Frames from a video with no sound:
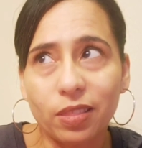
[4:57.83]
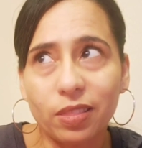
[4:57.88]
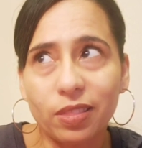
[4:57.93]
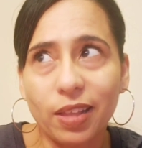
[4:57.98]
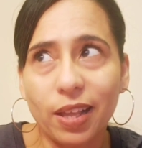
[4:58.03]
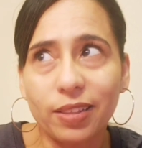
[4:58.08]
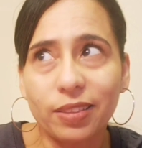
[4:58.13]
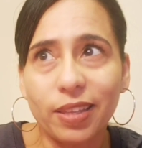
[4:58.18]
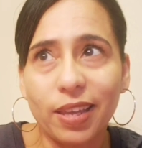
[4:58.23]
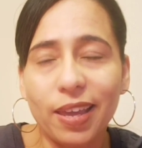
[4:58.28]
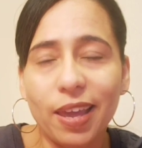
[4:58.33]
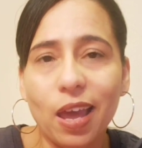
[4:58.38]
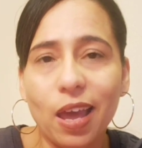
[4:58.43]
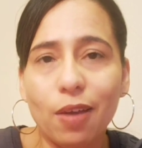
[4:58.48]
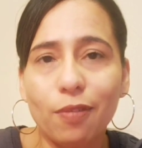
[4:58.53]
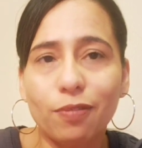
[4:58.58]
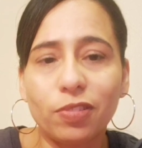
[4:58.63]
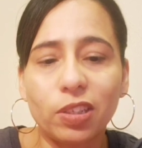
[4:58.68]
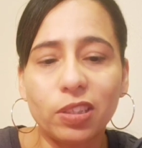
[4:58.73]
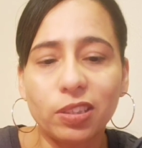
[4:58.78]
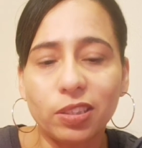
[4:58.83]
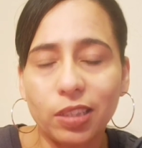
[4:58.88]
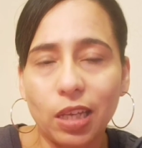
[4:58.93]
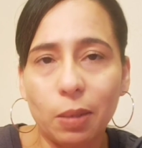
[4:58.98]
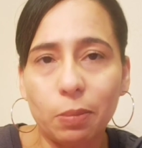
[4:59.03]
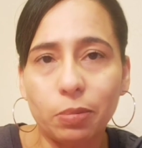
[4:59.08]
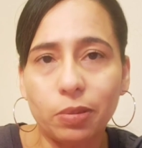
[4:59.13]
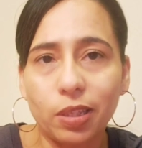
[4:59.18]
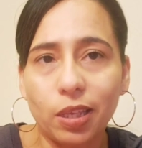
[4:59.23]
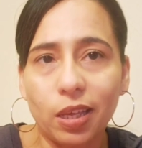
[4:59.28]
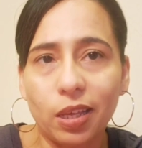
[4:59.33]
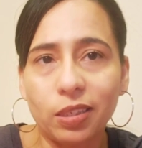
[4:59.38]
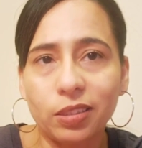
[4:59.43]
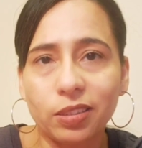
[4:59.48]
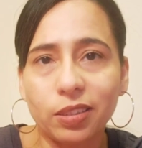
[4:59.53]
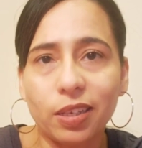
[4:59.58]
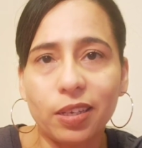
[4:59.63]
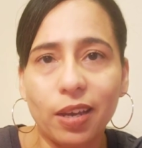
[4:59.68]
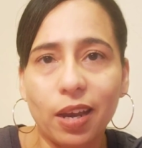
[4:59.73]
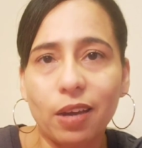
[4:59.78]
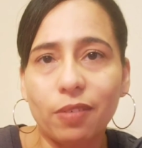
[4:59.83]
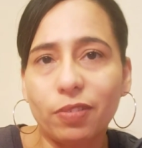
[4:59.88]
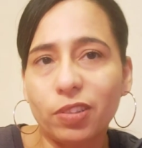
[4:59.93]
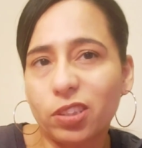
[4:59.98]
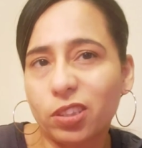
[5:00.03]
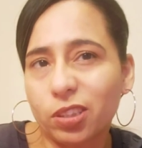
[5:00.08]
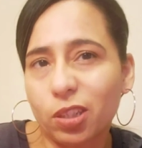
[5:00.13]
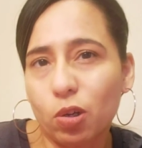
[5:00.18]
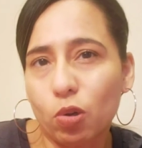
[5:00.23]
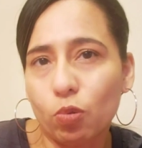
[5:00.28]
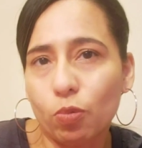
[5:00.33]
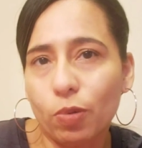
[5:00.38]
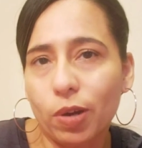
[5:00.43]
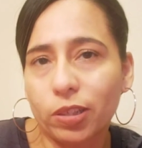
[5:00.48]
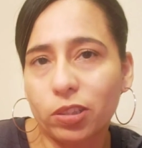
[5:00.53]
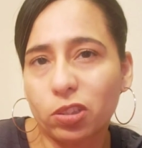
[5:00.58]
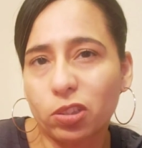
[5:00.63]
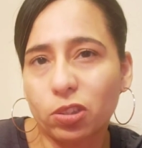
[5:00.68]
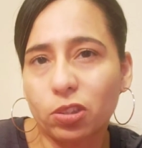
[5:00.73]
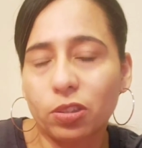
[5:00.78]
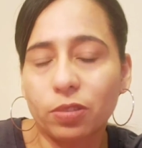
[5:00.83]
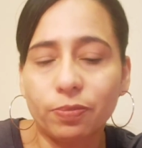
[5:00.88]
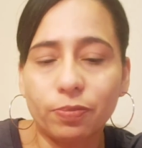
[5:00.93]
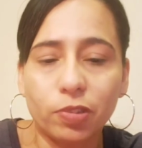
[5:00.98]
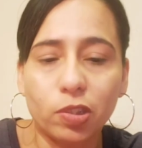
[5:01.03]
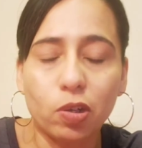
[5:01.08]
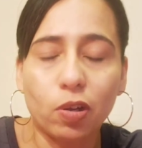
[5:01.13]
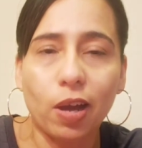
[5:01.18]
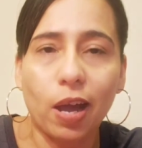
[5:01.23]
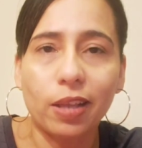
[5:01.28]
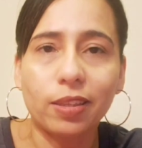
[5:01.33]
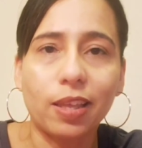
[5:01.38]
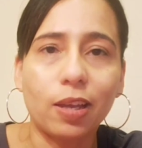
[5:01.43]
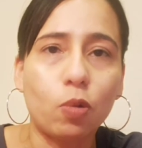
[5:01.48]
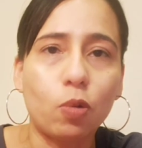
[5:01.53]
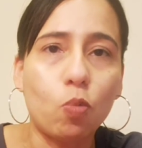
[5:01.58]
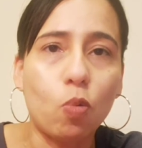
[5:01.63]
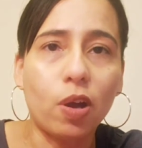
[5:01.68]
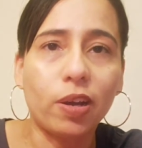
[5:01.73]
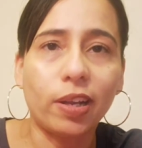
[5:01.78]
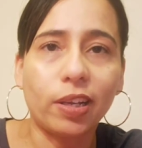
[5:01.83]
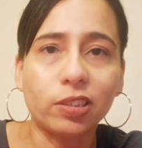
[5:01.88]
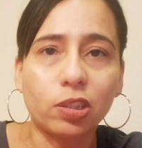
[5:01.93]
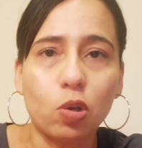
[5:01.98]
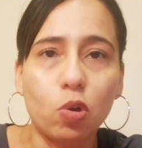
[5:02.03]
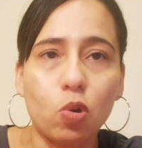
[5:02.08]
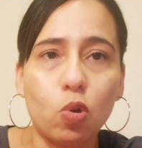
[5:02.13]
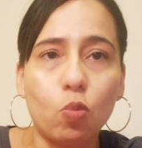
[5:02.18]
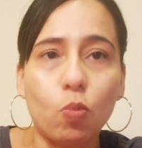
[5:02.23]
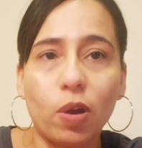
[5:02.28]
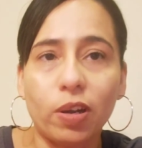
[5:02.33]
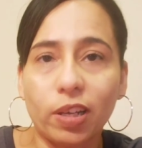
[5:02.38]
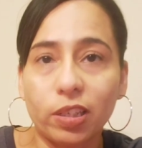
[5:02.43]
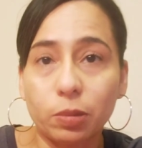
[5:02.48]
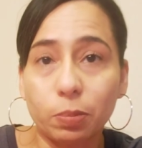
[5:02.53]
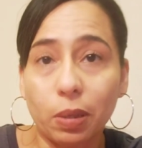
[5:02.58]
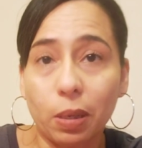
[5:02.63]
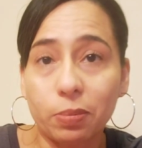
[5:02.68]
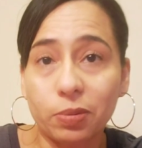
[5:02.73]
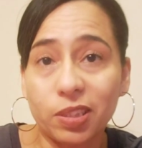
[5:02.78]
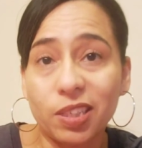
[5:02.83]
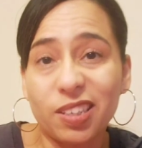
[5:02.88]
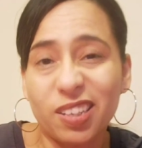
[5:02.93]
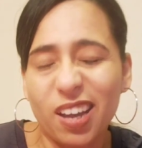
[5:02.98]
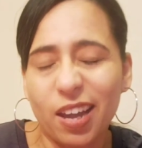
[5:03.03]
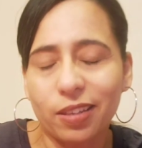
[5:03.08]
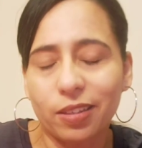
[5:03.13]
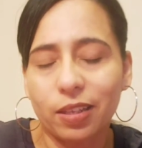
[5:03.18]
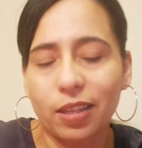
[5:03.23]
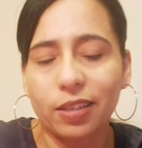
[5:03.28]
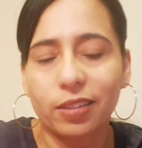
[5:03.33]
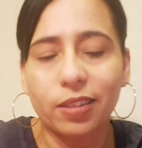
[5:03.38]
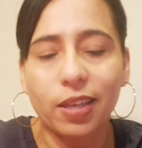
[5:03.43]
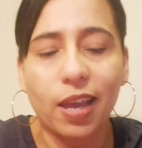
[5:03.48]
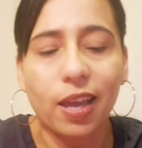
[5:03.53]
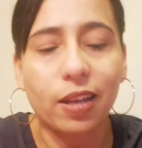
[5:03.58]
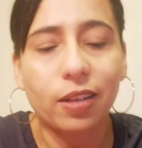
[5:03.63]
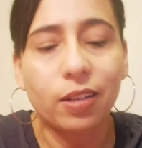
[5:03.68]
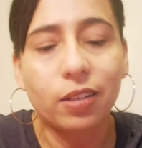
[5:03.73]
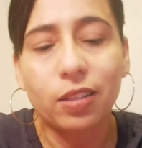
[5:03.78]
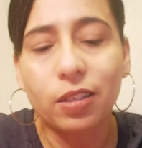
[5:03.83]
that they have the same things in every single register. You know, kind of like one has Coke, one has Pepsi, kind of like that.